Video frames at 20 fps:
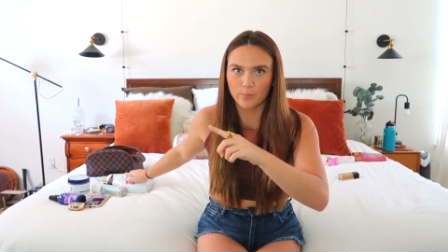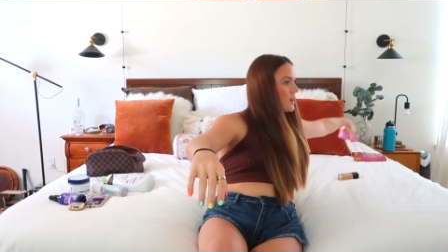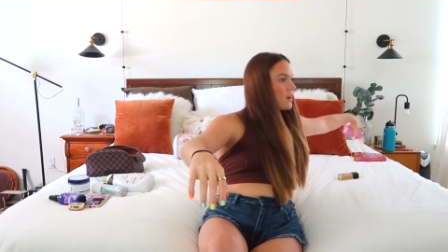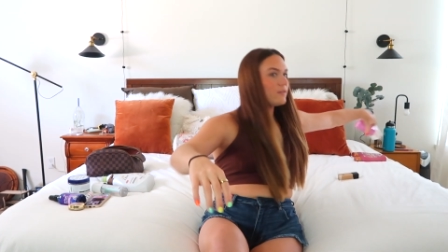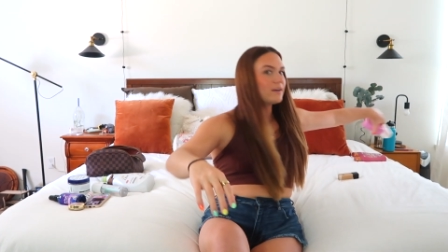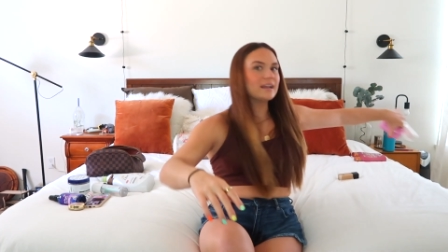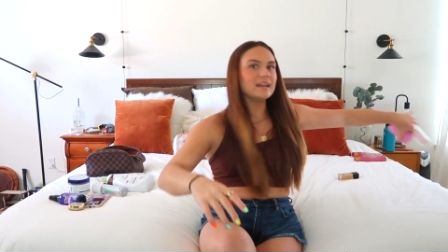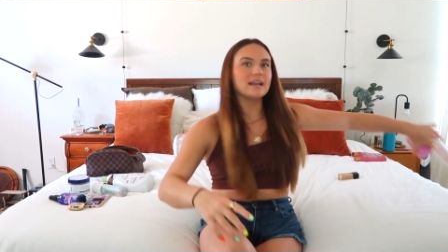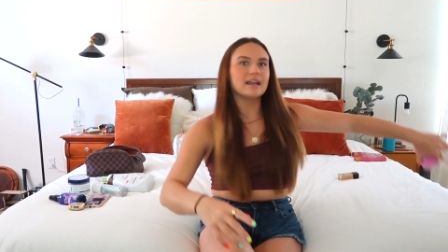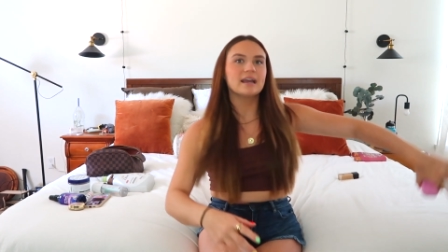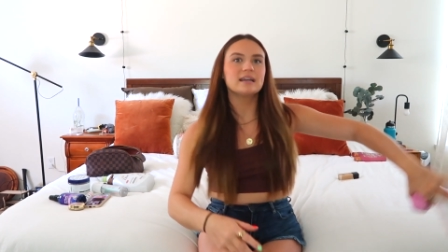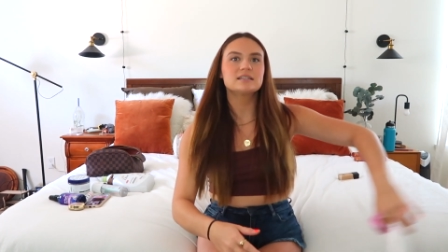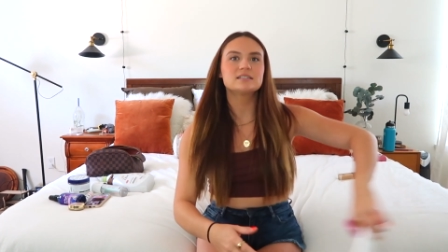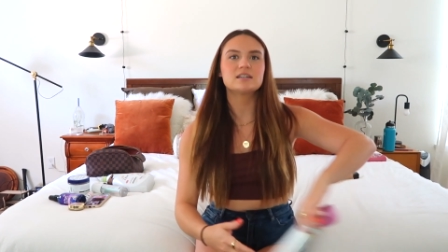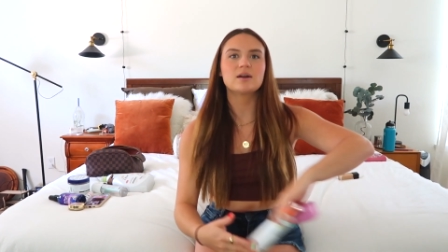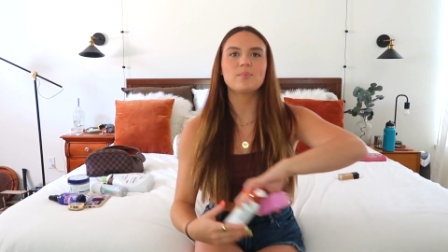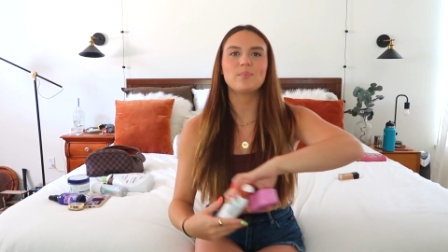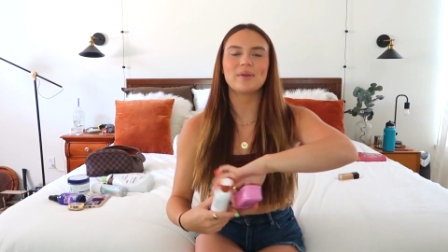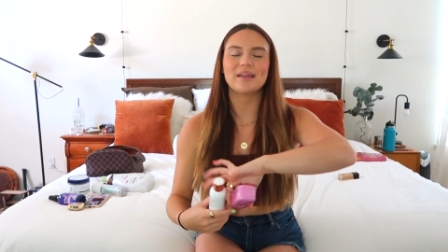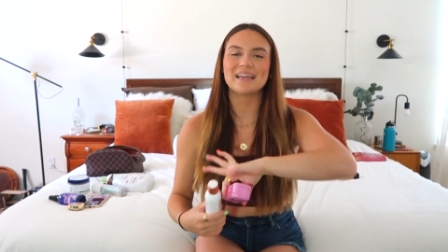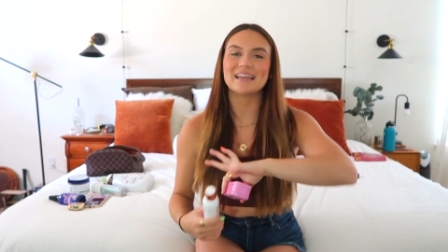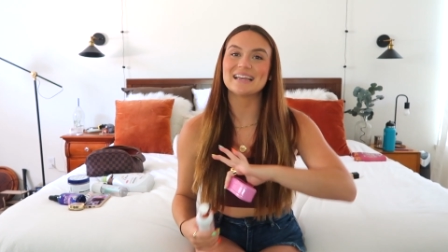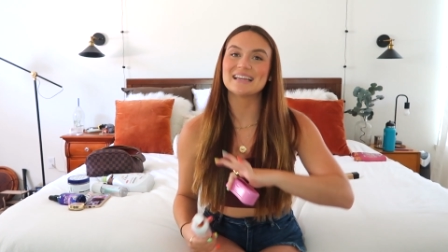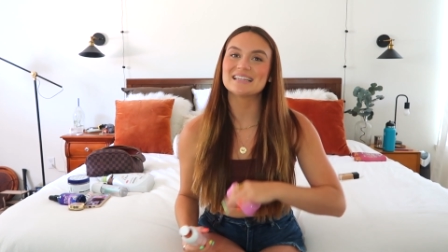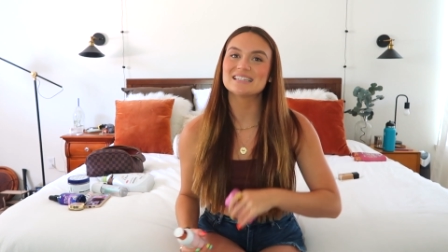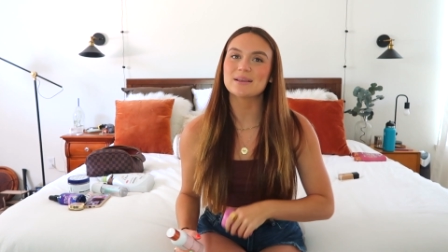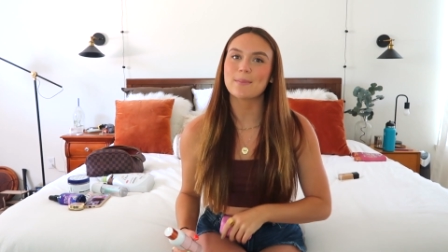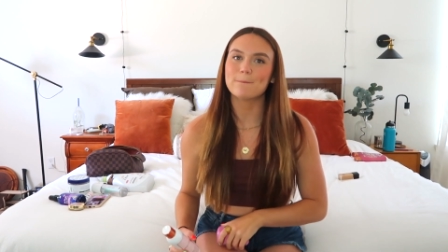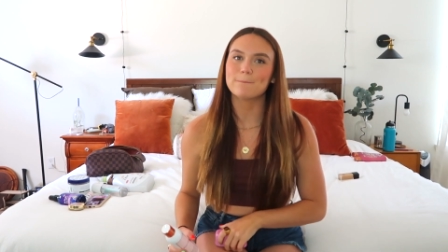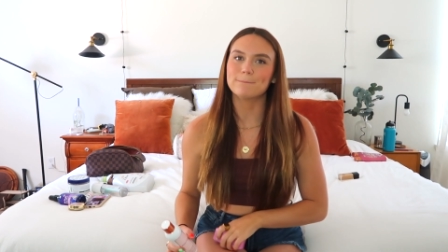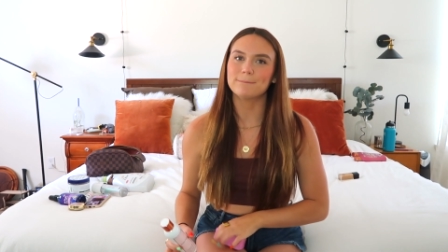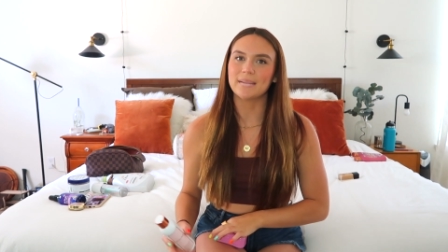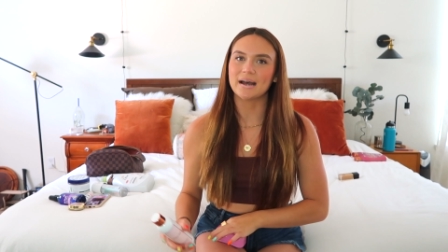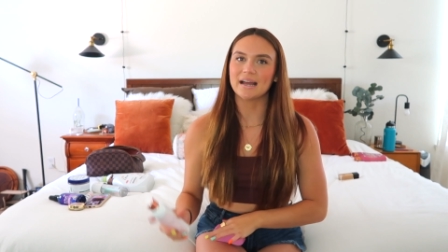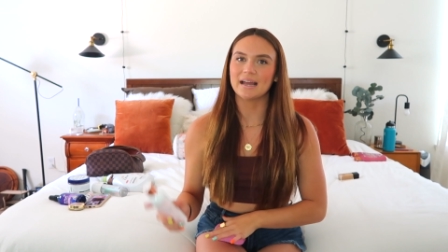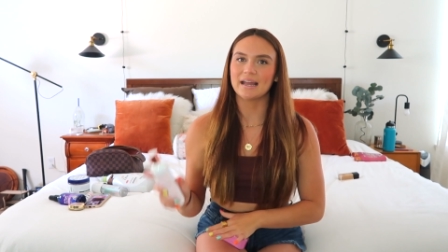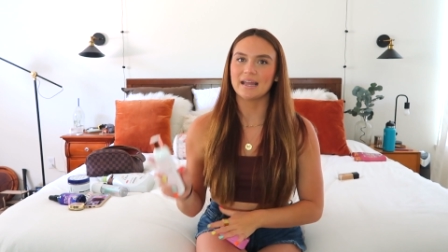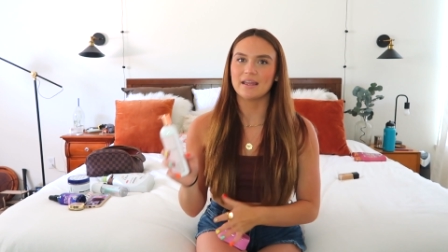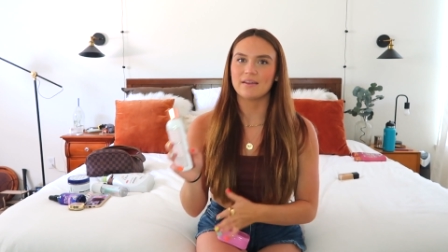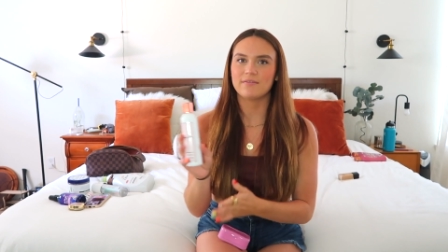Okay, next up is
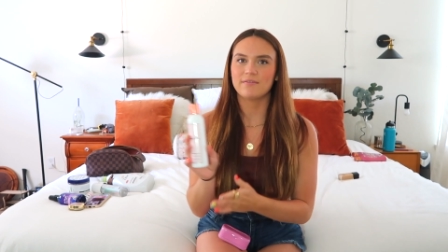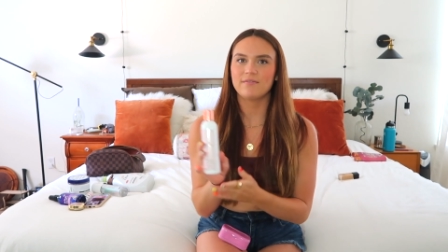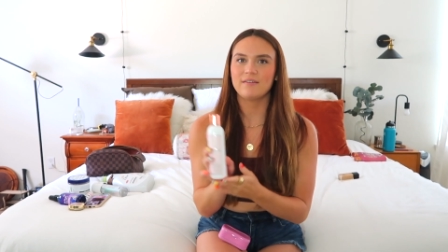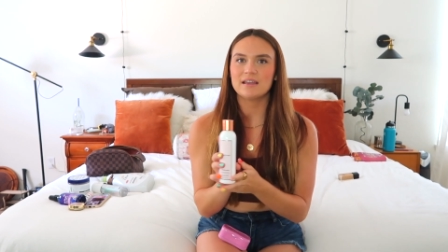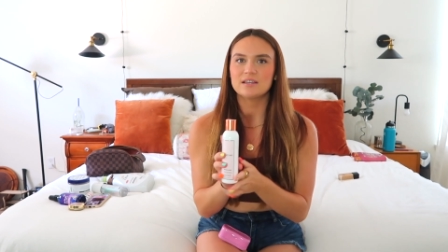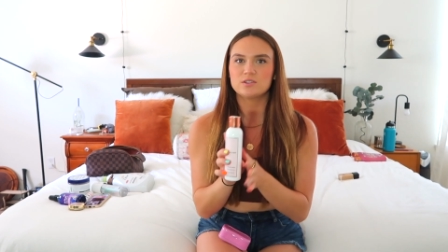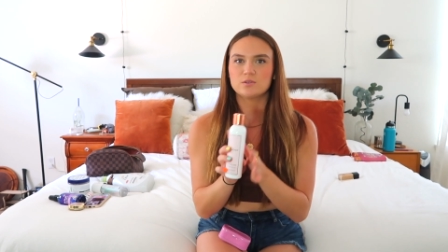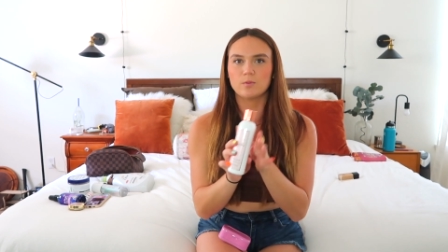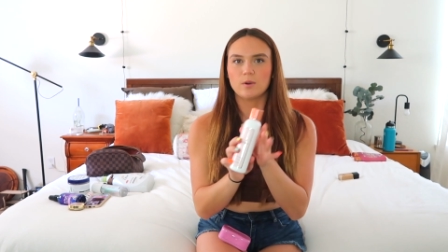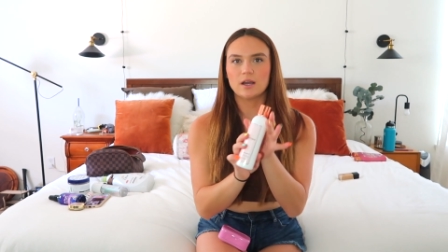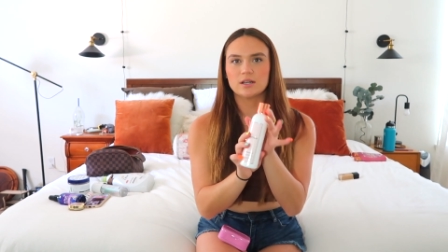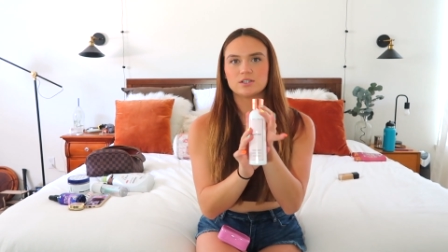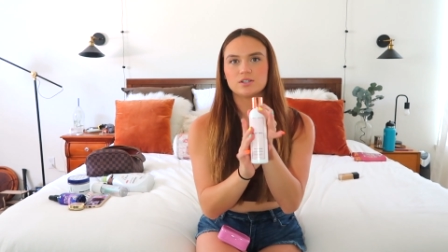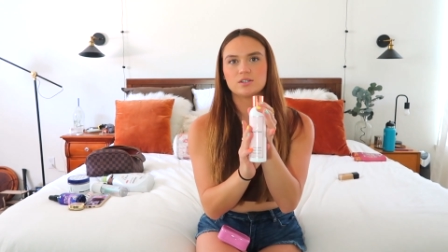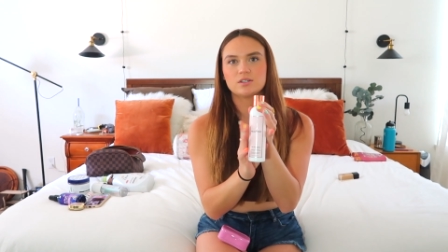my face wash.